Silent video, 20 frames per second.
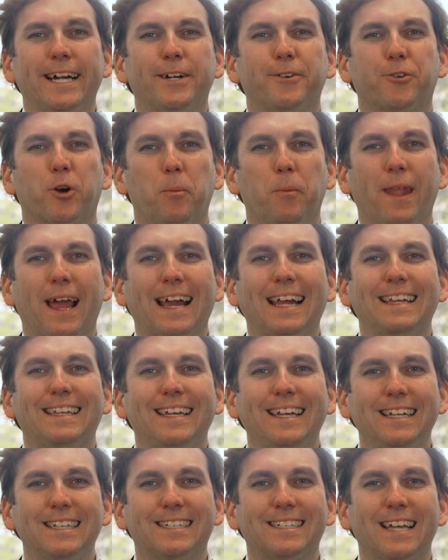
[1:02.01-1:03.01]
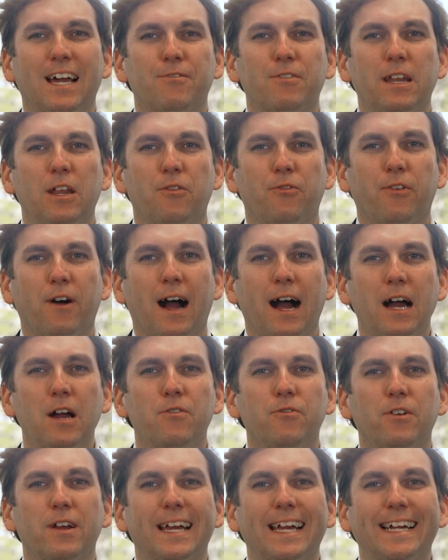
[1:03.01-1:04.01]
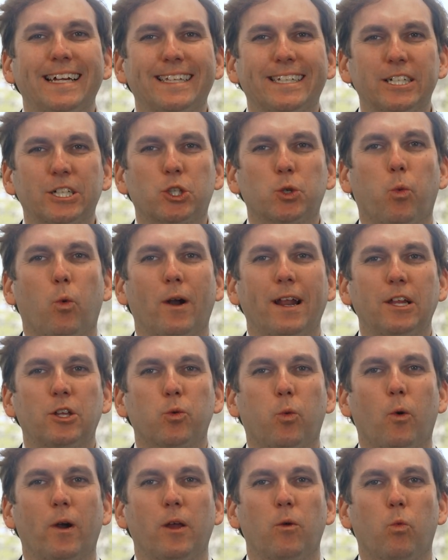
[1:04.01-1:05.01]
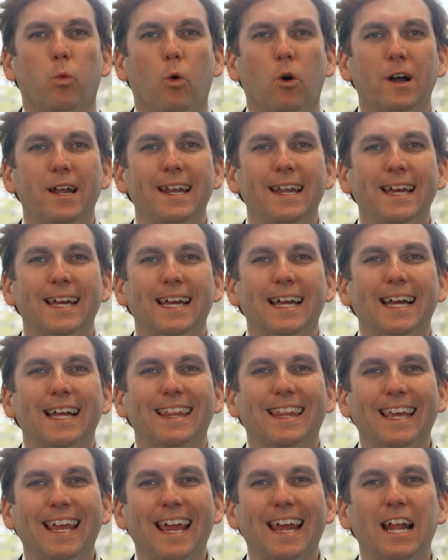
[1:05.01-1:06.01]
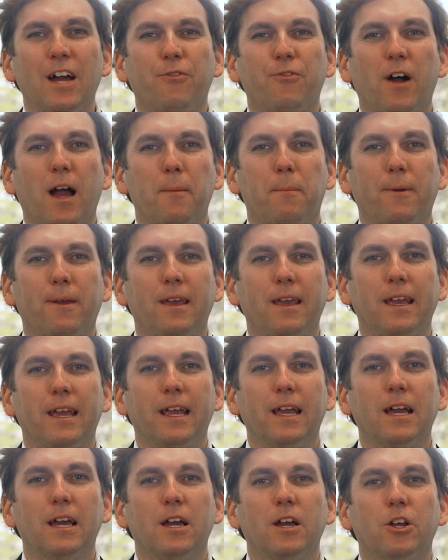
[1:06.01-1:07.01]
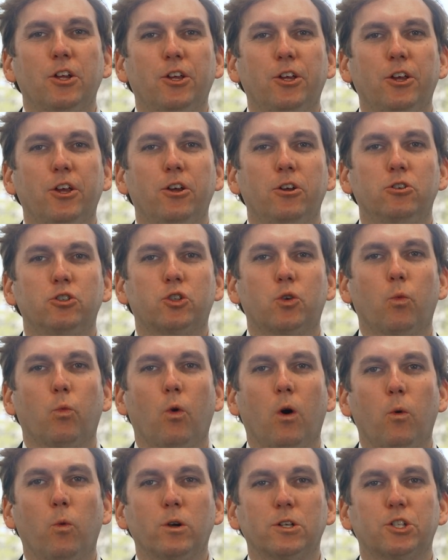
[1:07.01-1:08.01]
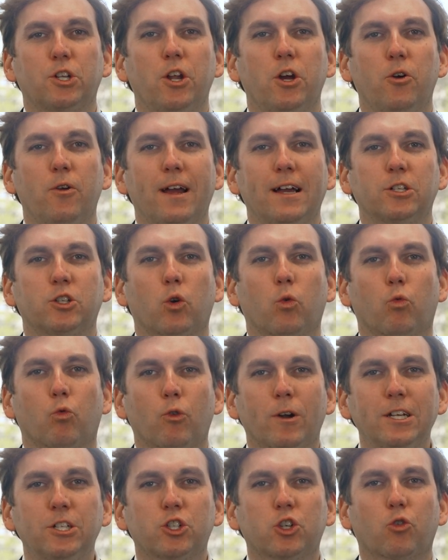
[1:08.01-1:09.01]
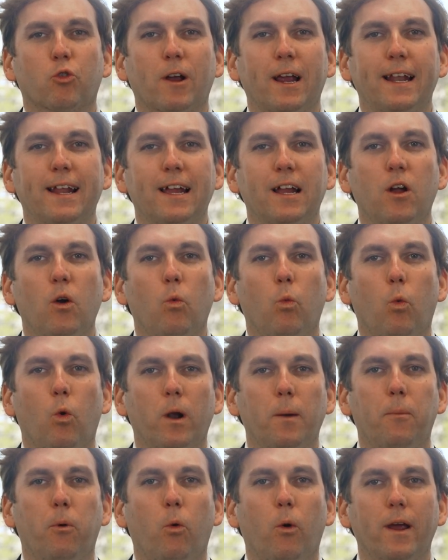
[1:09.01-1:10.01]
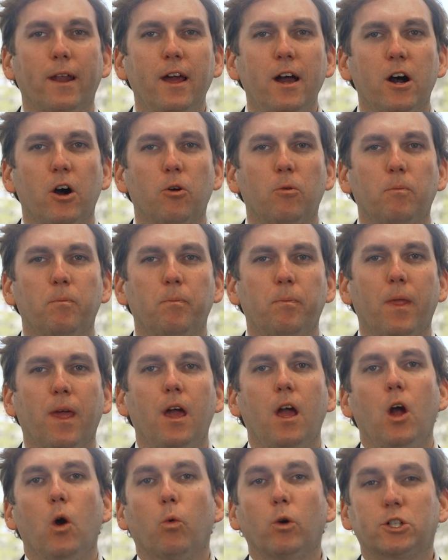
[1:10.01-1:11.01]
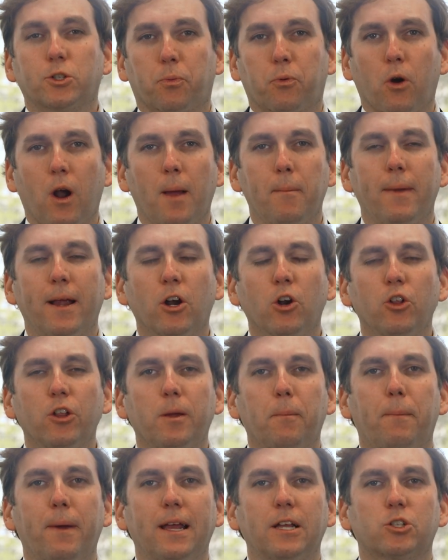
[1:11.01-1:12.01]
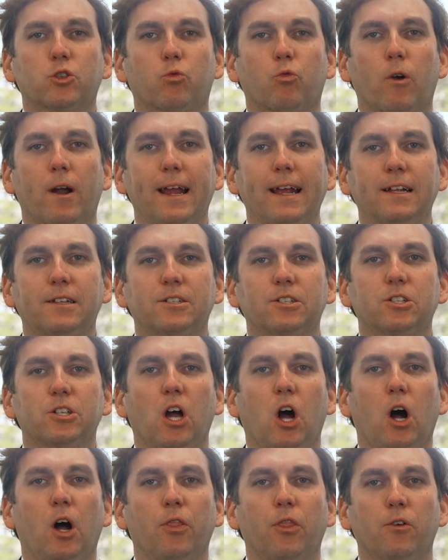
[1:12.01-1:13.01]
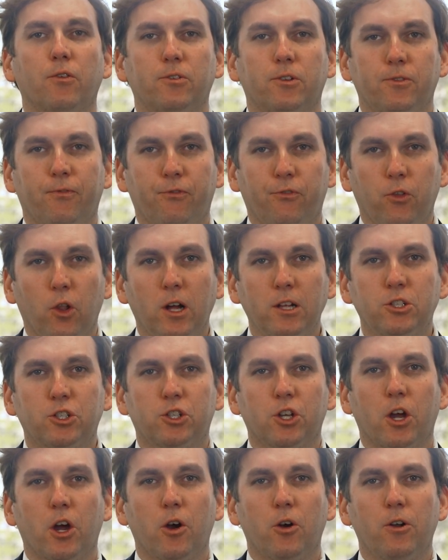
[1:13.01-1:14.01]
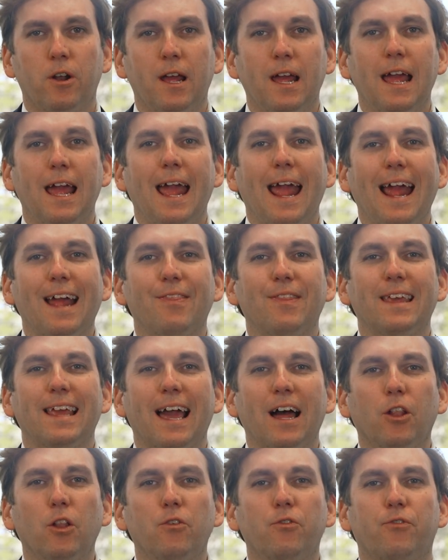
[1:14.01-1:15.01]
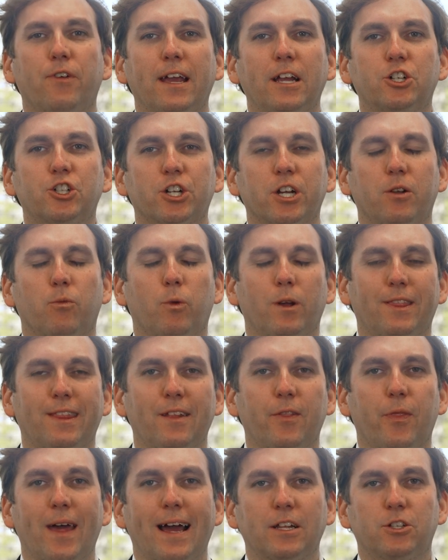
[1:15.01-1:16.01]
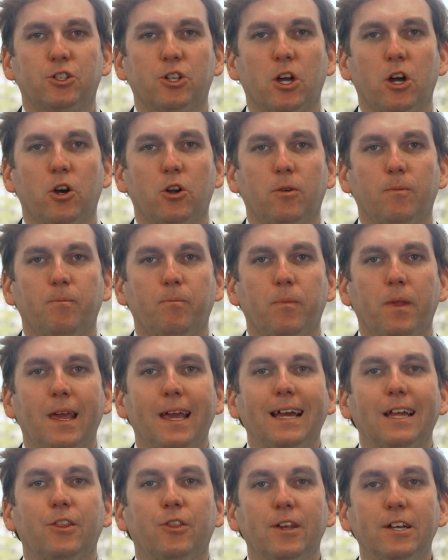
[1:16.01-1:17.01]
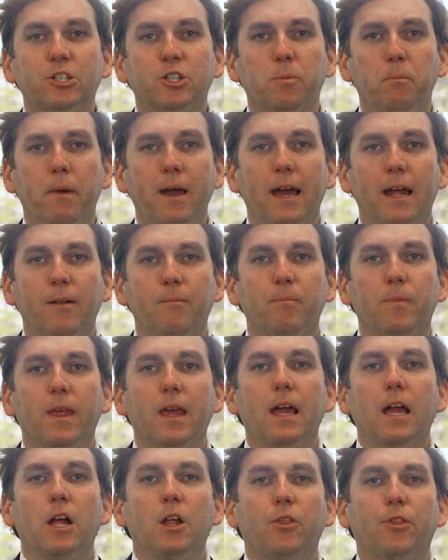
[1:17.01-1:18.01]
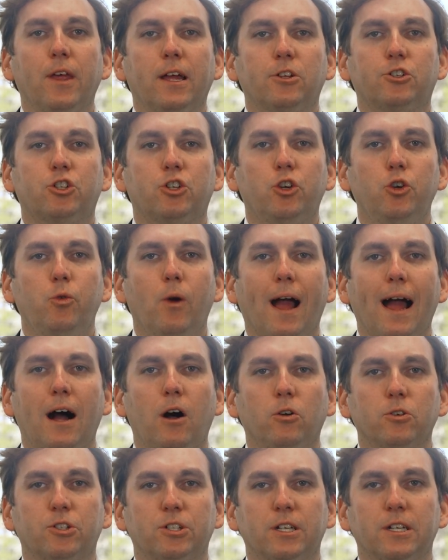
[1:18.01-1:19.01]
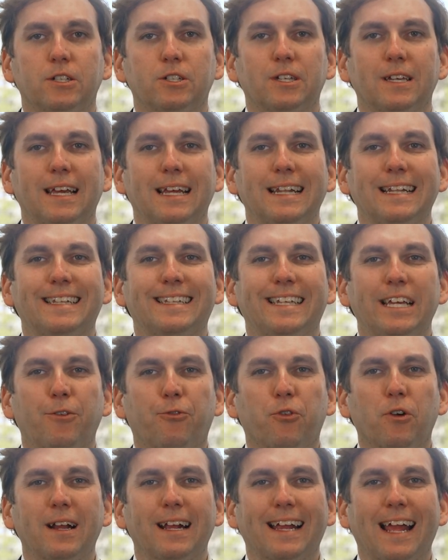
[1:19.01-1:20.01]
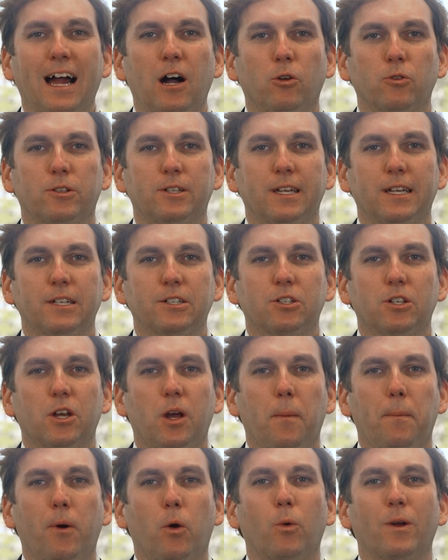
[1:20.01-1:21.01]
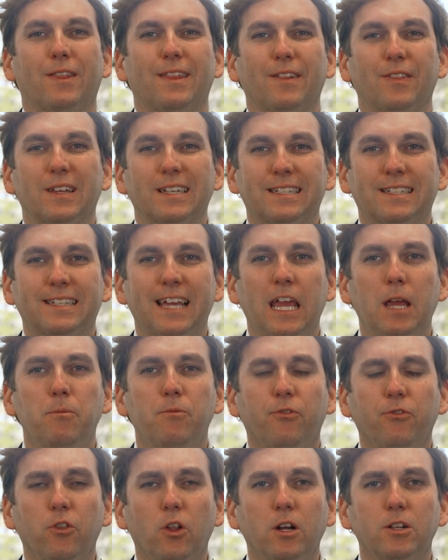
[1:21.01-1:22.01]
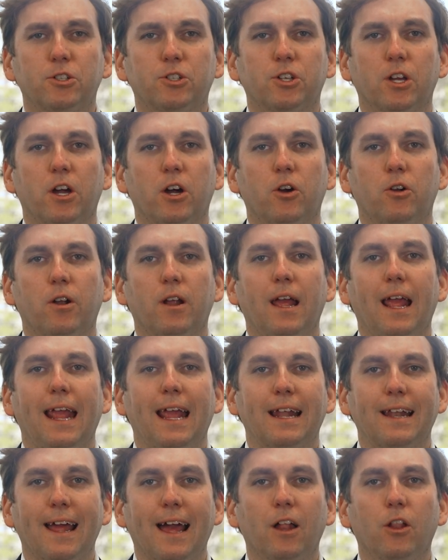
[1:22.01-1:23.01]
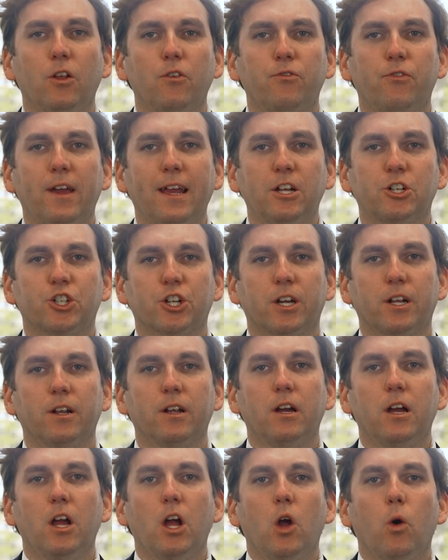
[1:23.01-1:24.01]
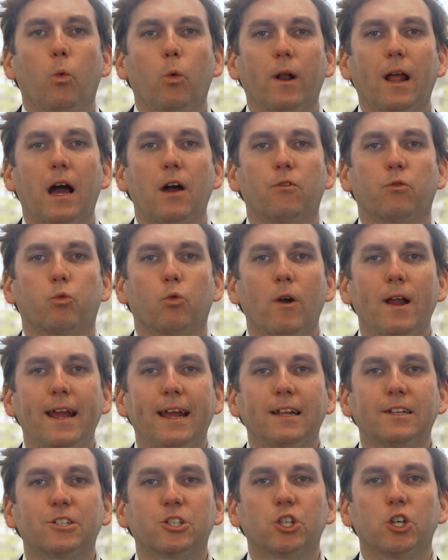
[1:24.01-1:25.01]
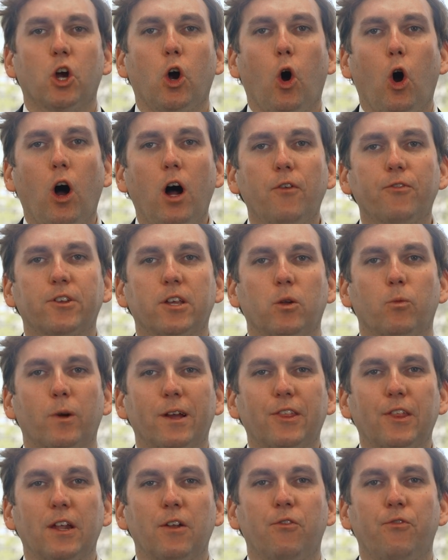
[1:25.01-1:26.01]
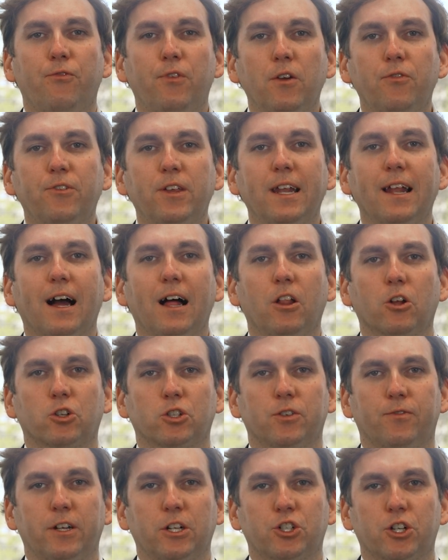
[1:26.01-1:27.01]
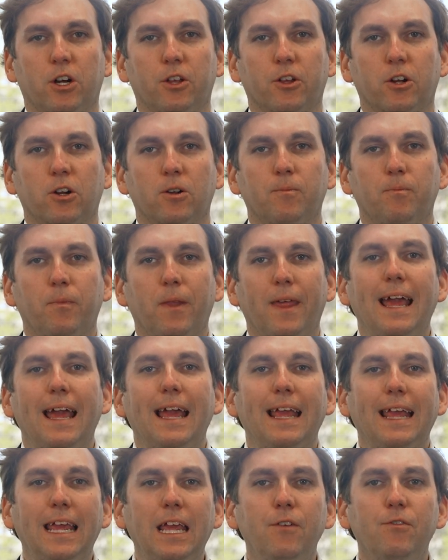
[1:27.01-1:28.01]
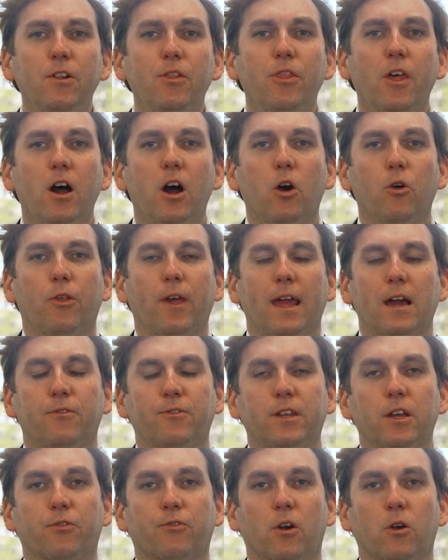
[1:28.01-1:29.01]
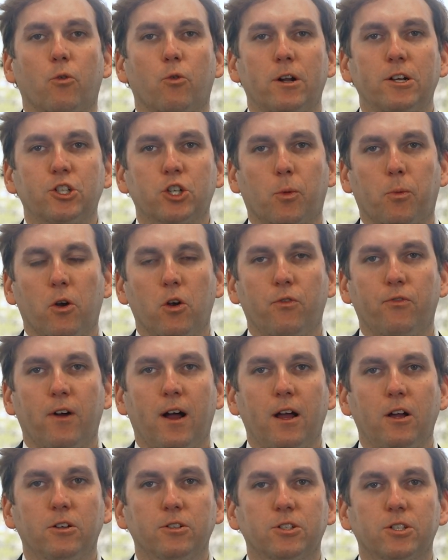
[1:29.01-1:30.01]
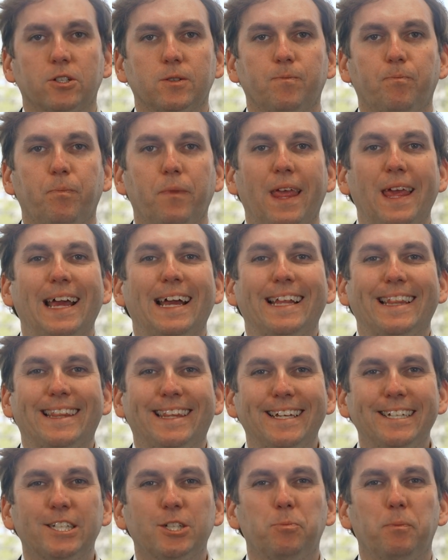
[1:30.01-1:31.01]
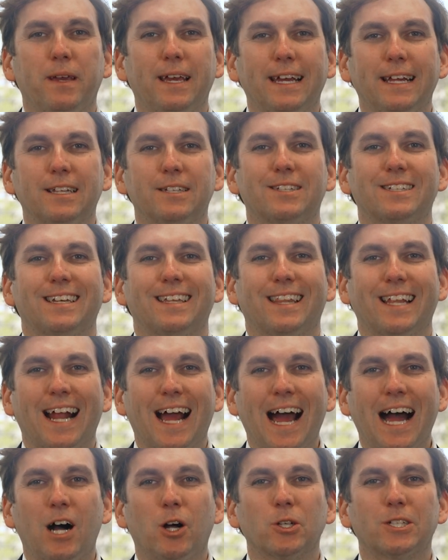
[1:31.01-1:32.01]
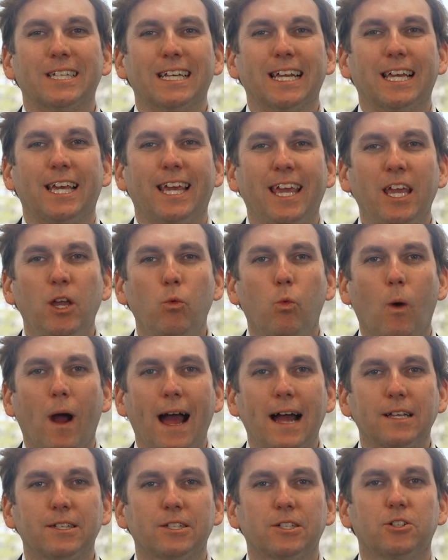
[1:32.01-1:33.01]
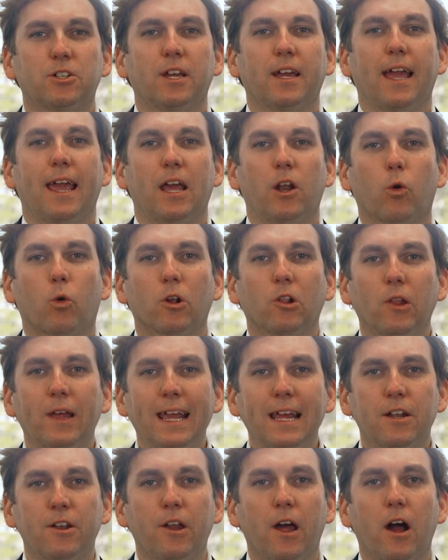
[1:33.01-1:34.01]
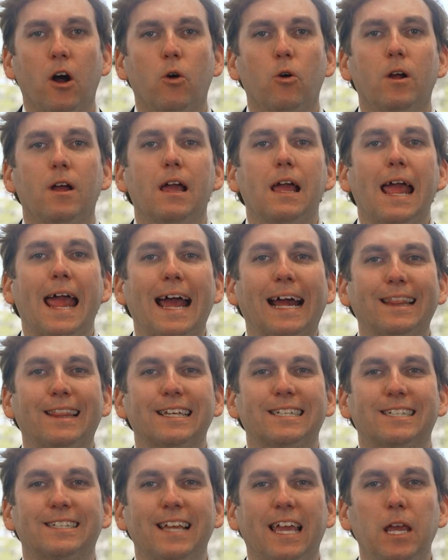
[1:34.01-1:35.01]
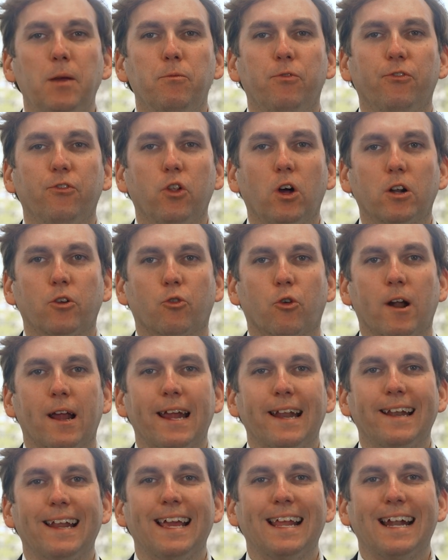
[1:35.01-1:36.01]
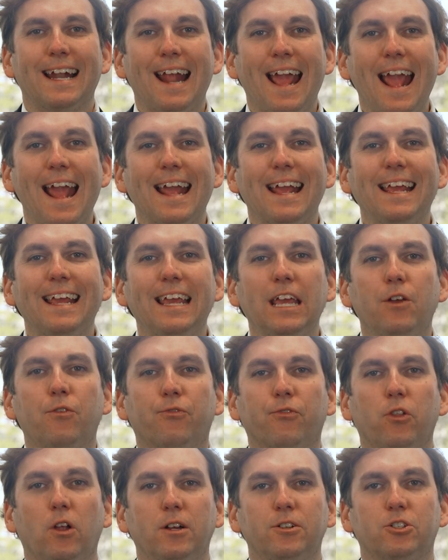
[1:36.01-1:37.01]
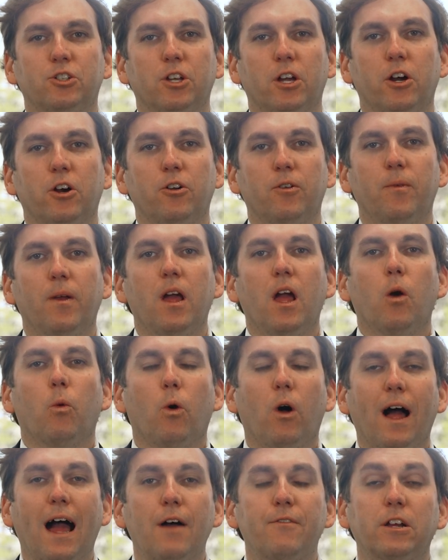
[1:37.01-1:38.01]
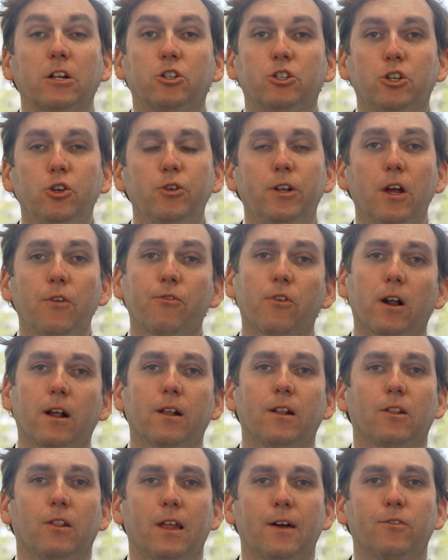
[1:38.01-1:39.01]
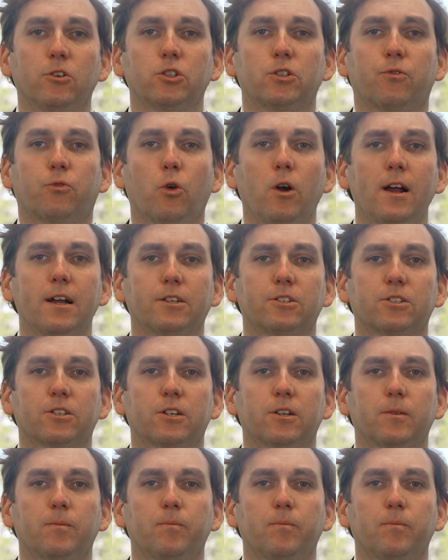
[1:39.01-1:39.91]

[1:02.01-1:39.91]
From 1975 to 2021, the NFIP used what was known as Risk Rating 1.0, which primarily based rates on the flood zone and the elevation within that zone. This meant that 2 houses in different counties, but within the same flood zone and elevation, would have rates often within $50 of each other, even though they have different risk profiles. This means that a house in Key West and Orlando had the same flood rate in an AE flood zone while having 2 different levels of risk.